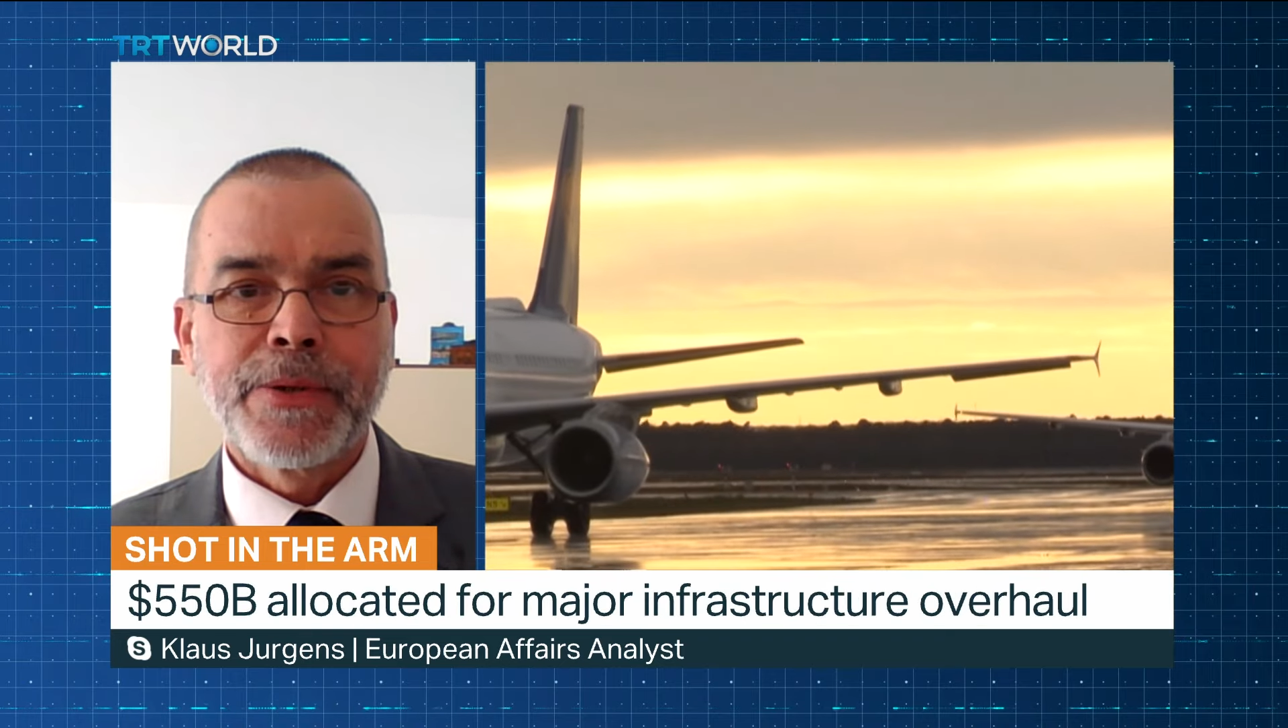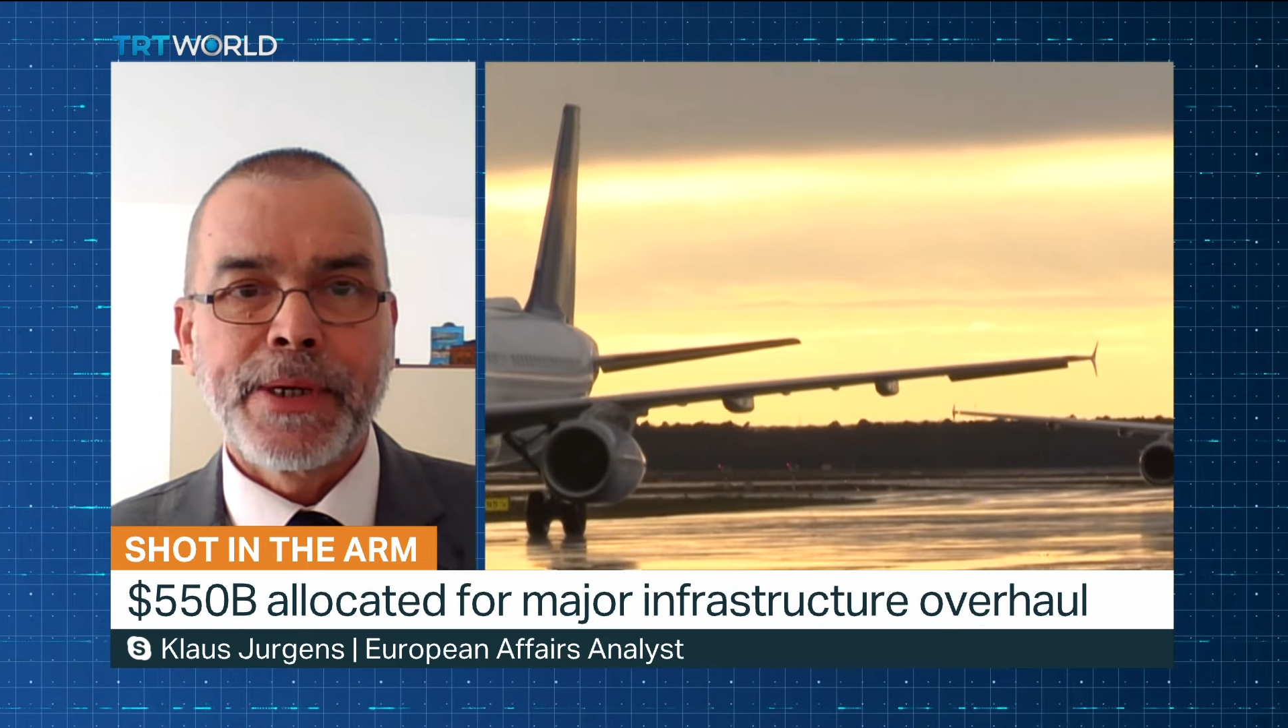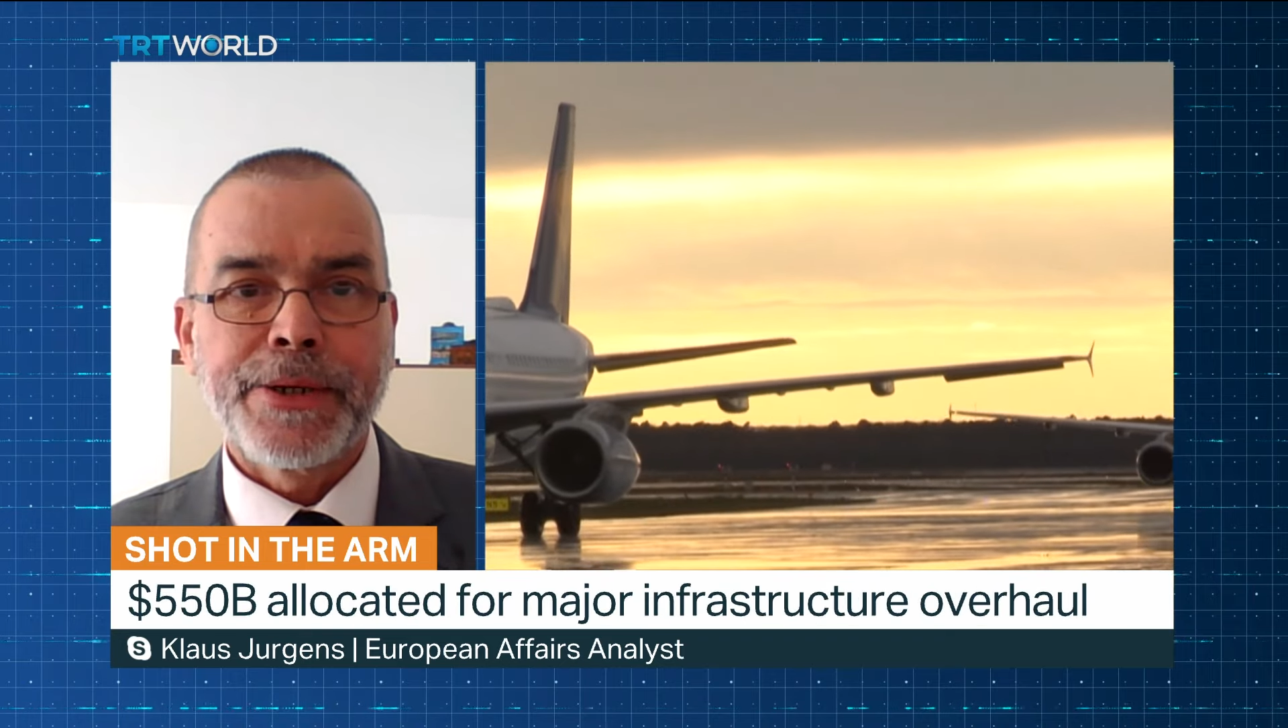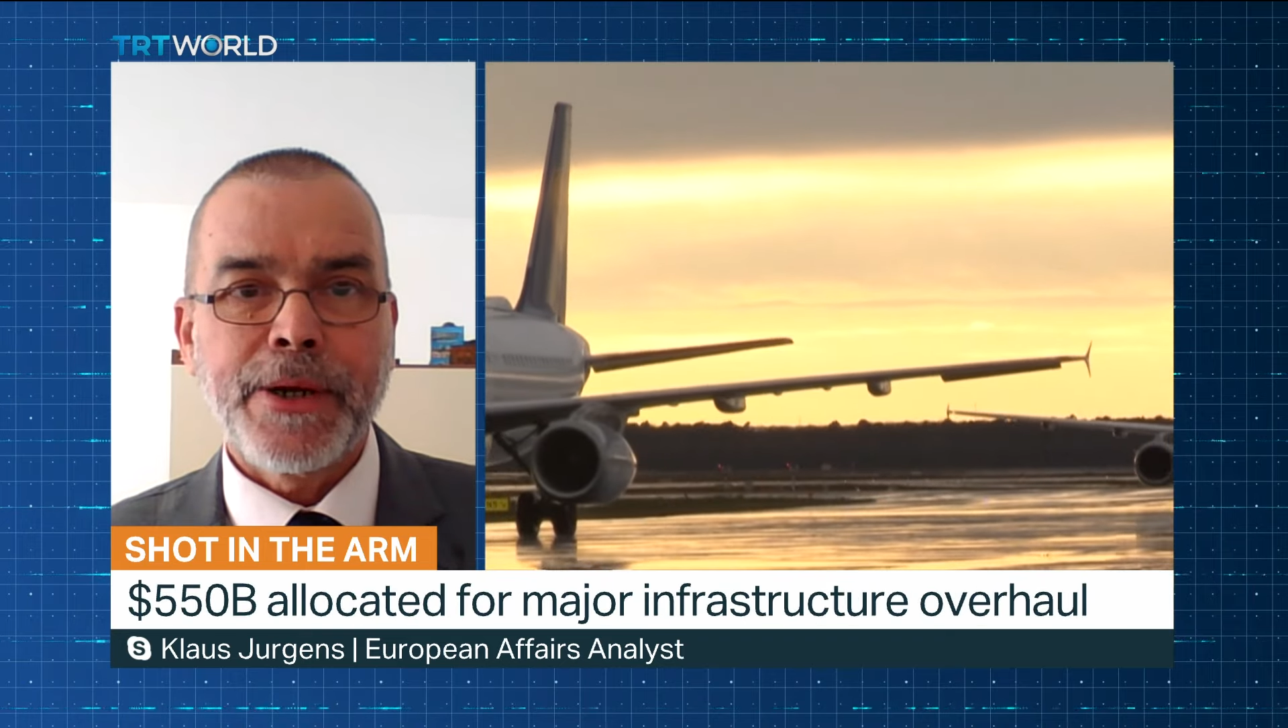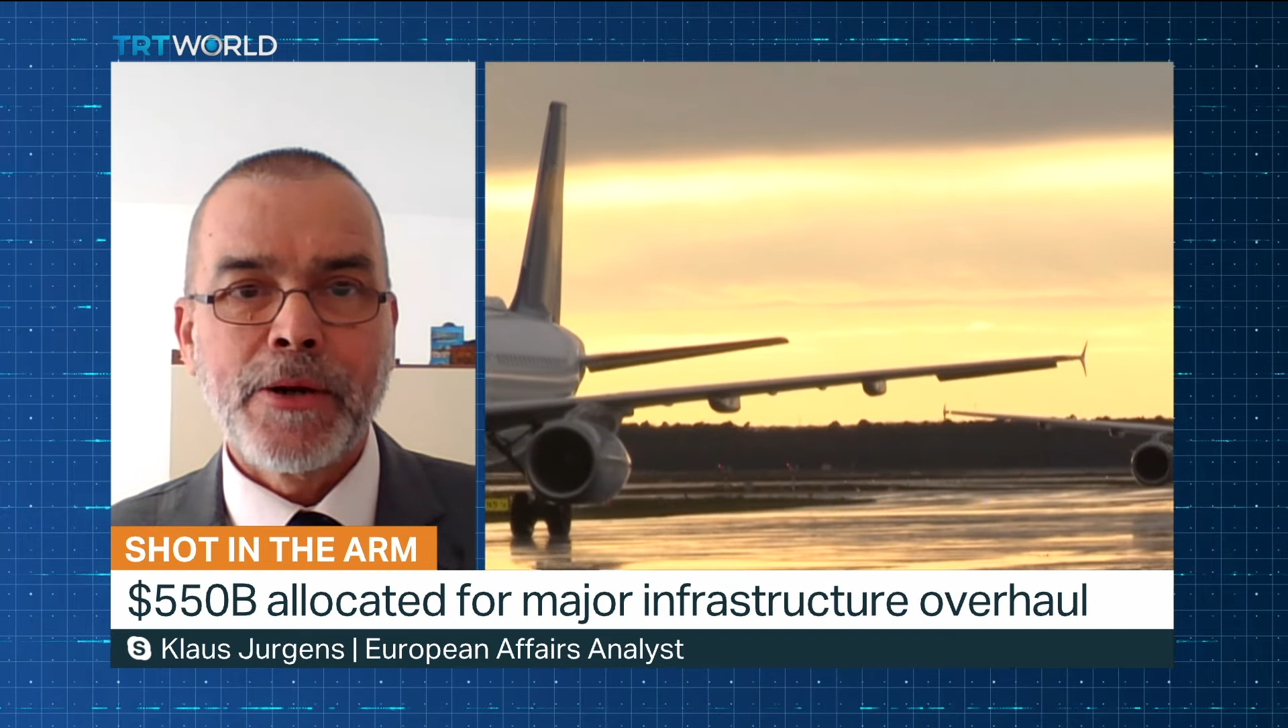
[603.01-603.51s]

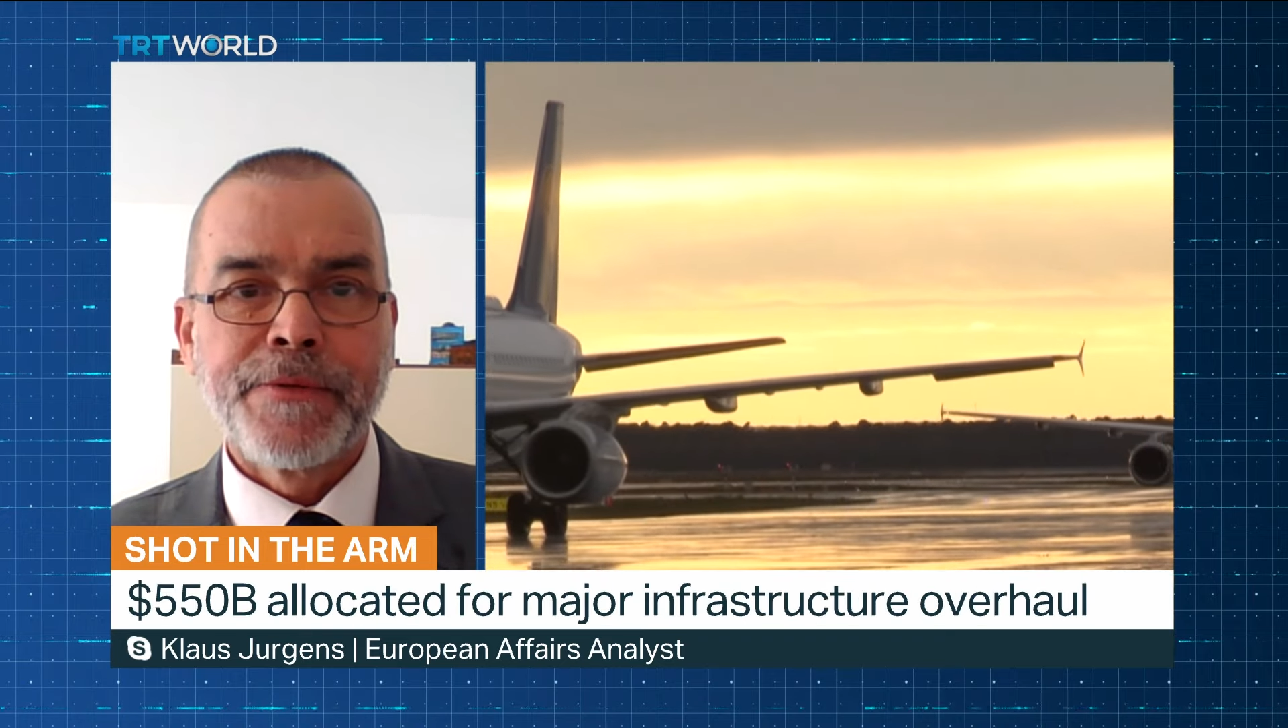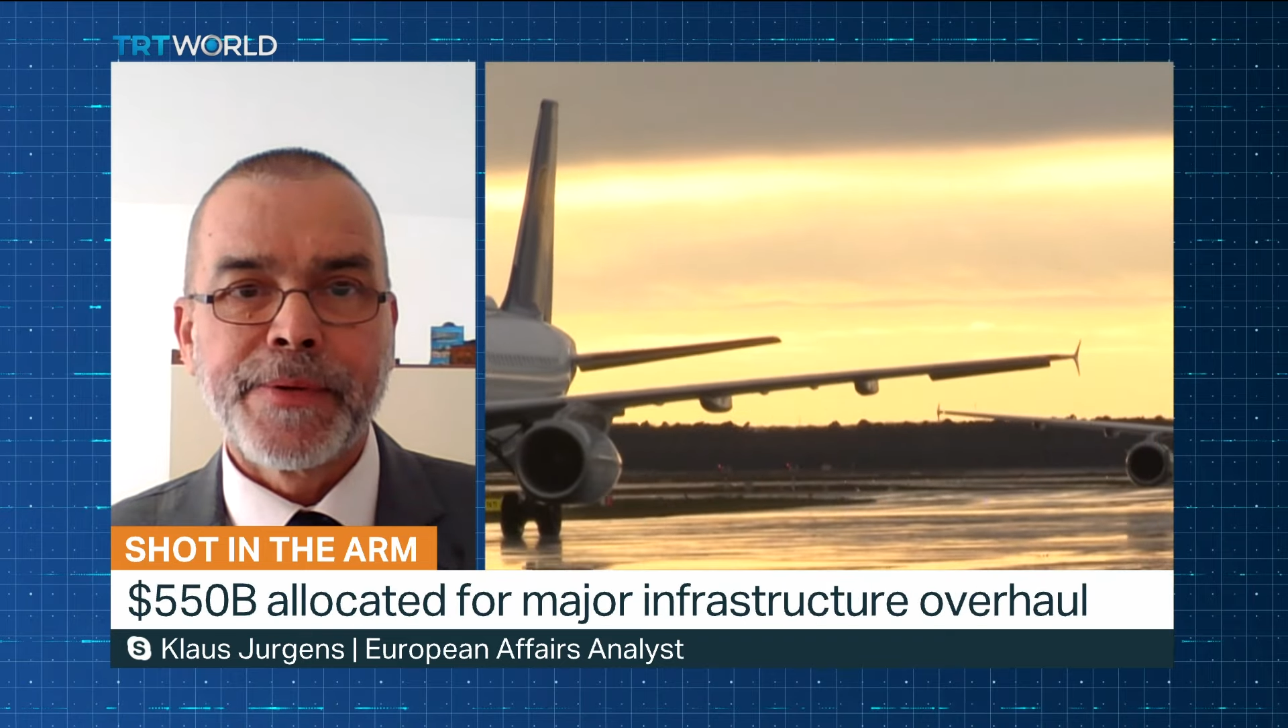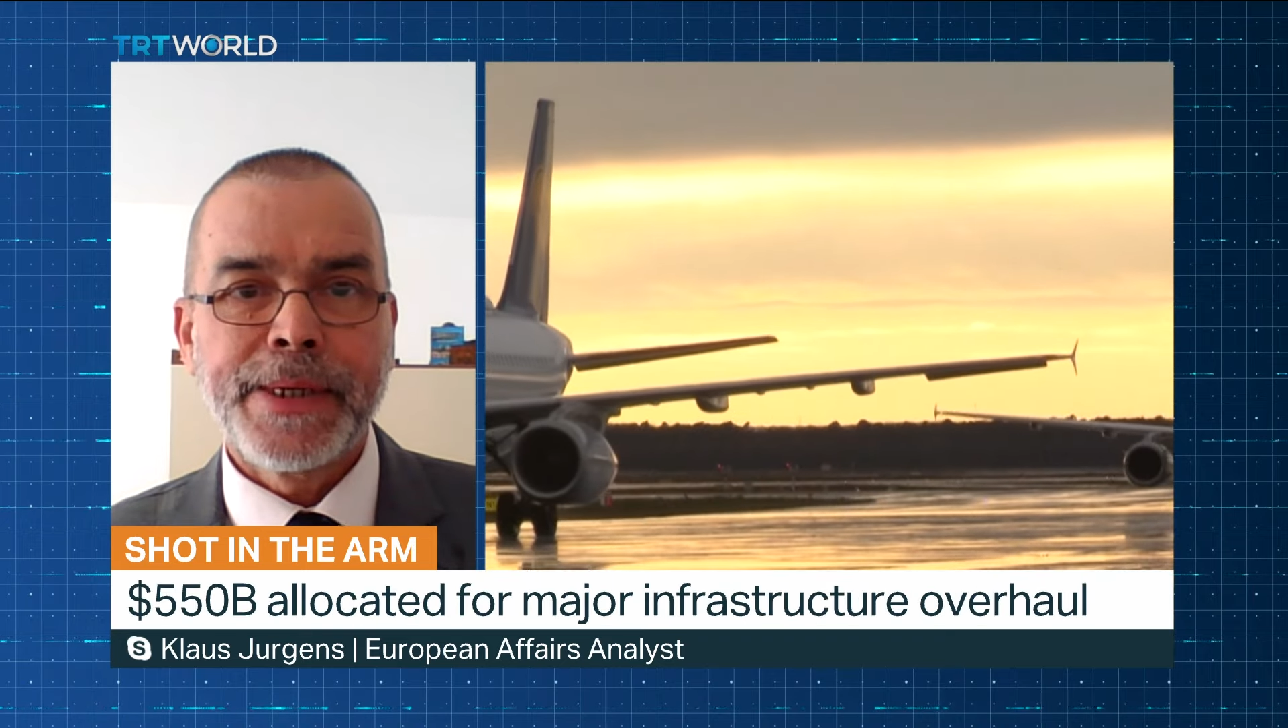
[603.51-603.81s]
get over